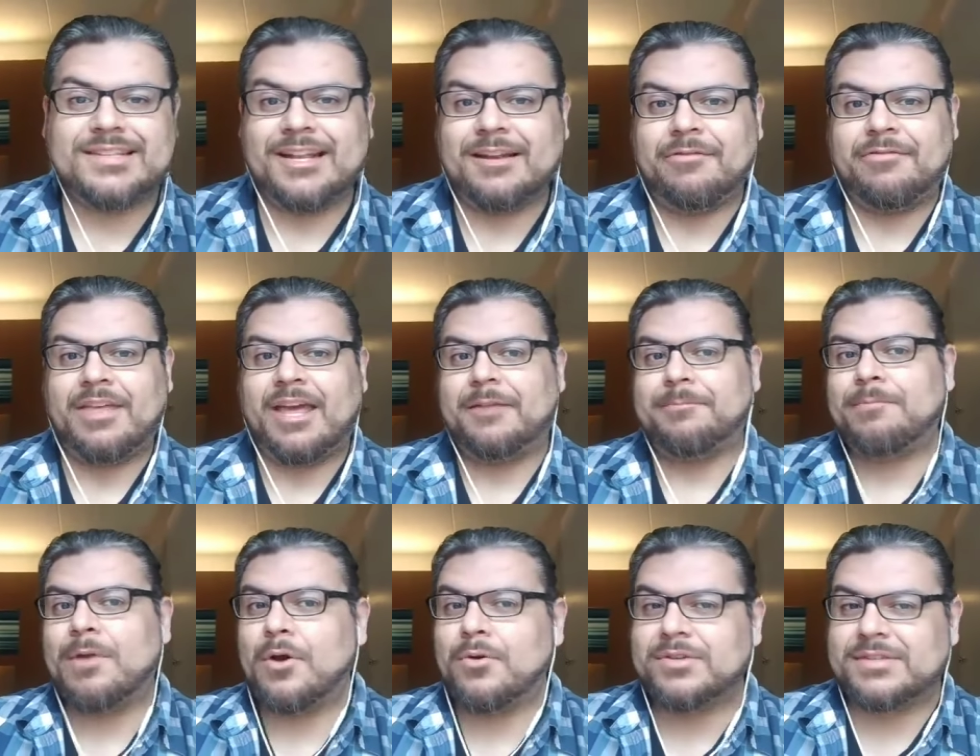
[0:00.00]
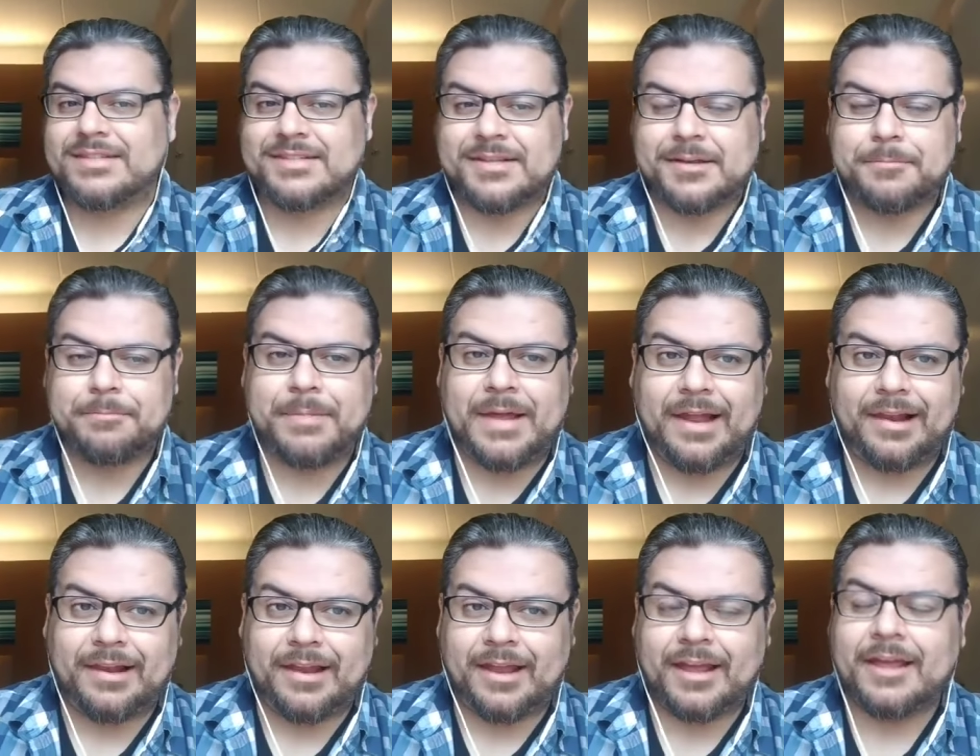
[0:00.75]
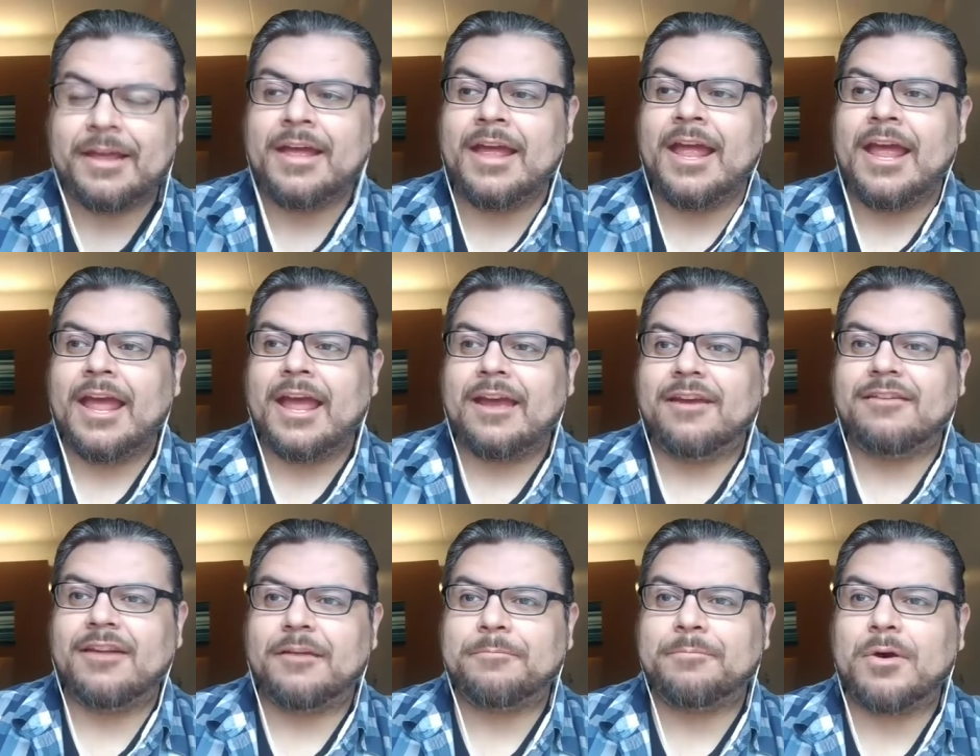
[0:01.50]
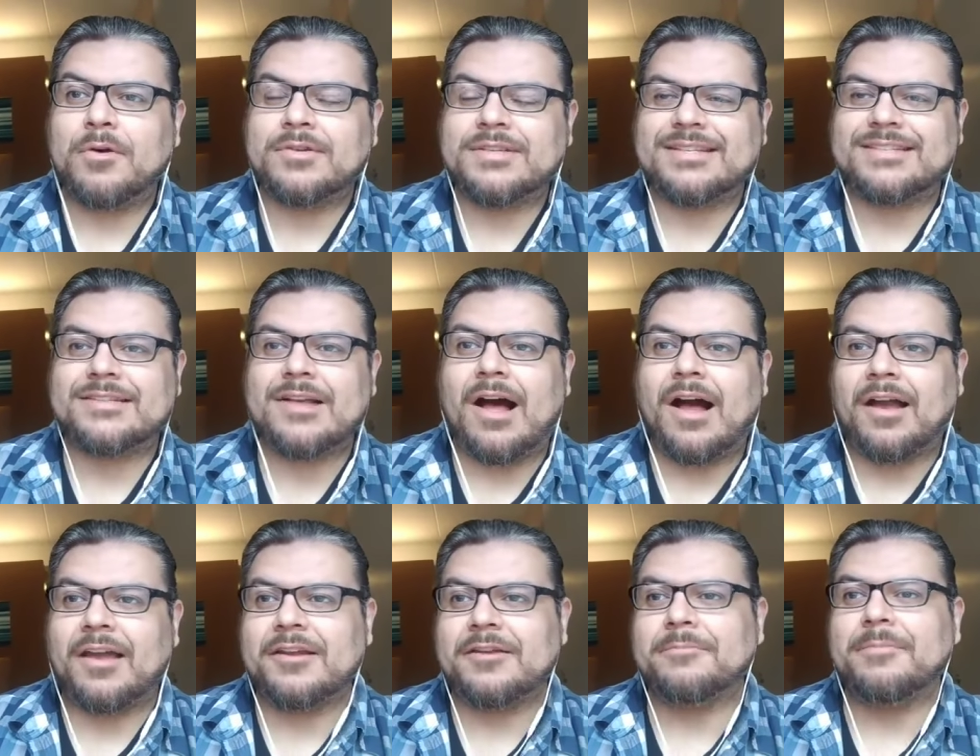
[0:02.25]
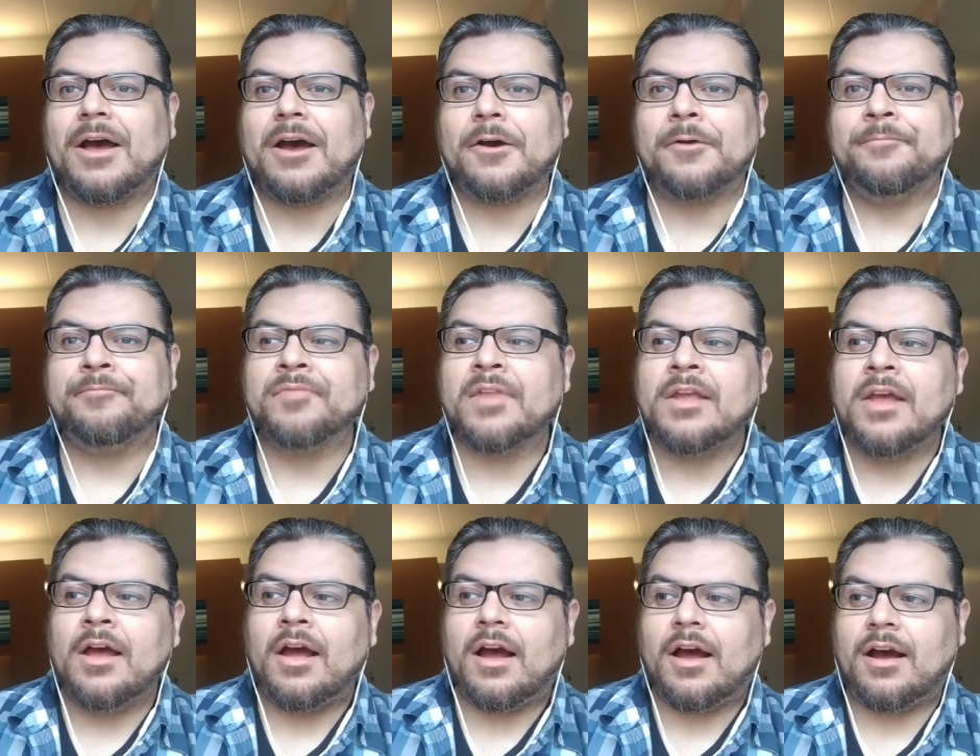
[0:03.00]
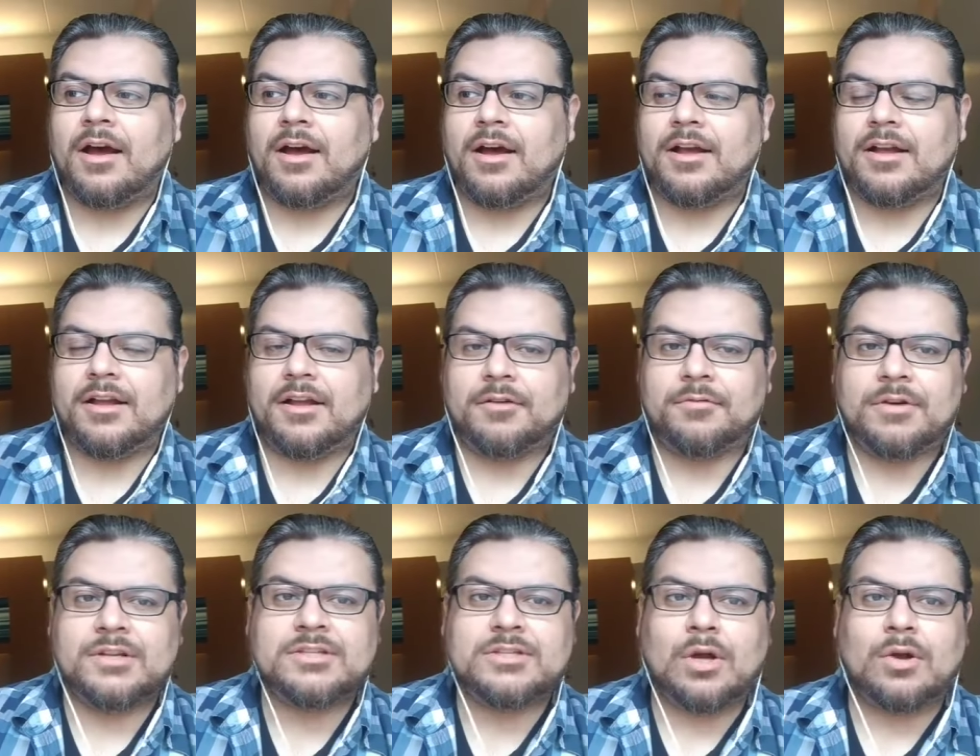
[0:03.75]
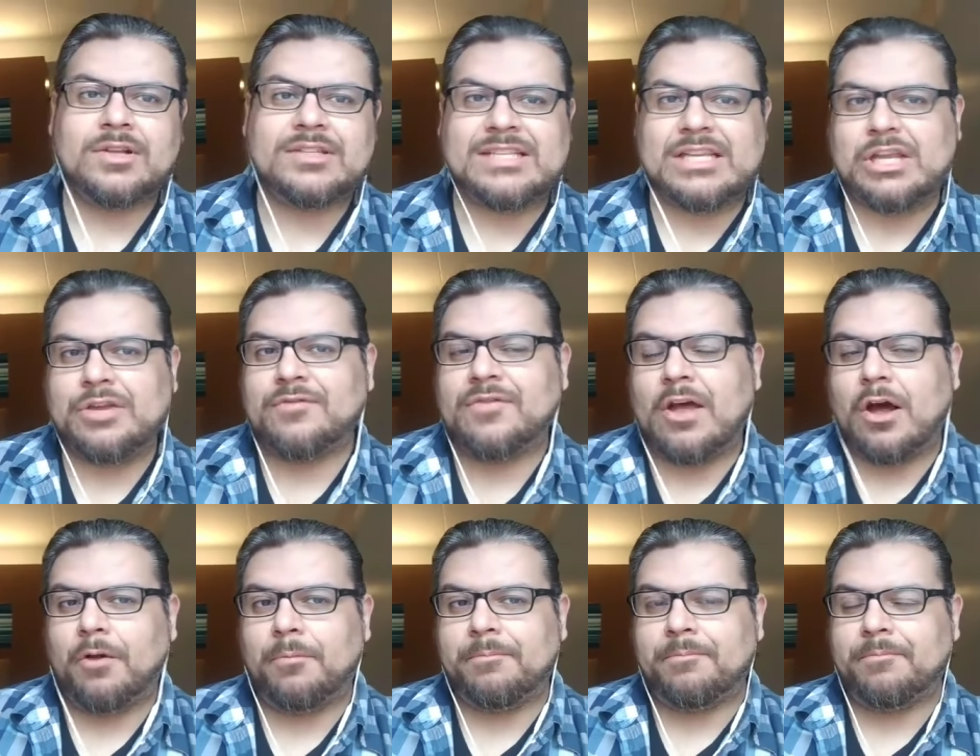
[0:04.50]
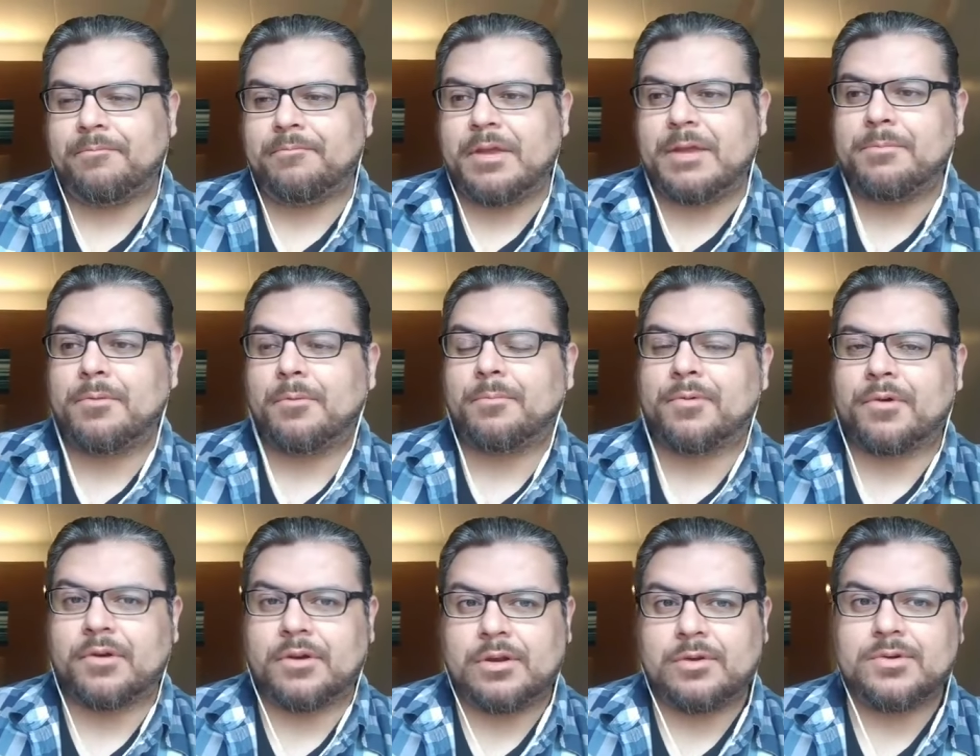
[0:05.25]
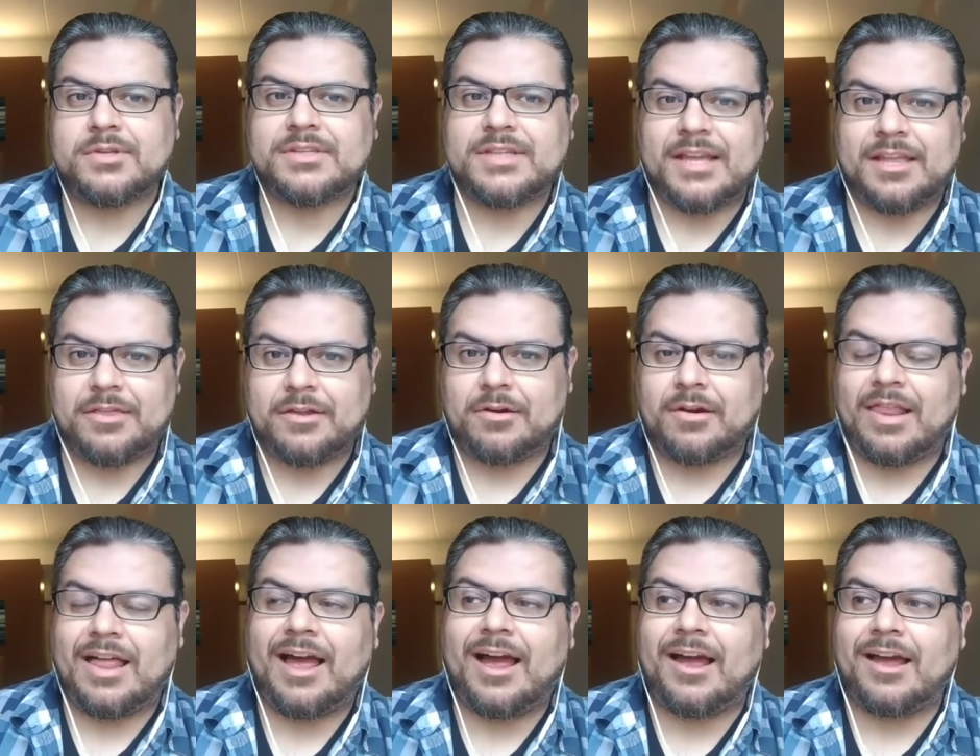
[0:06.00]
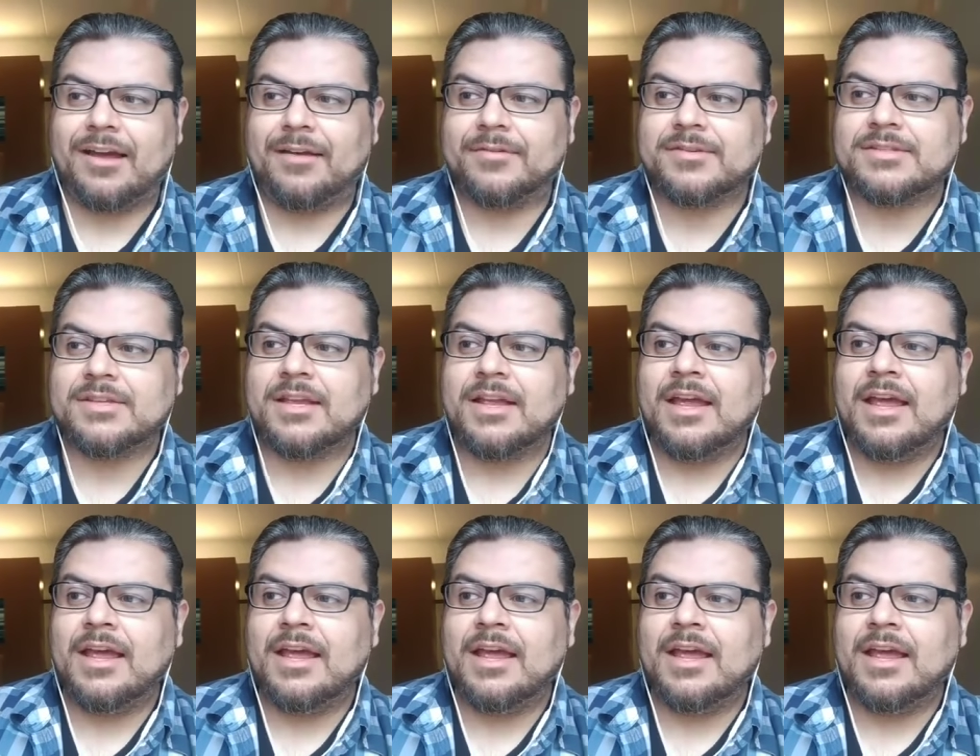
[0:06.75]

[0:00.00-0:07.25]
And if that post is compelling, if that post is talking about uh, results that you've helped people produce in their lives,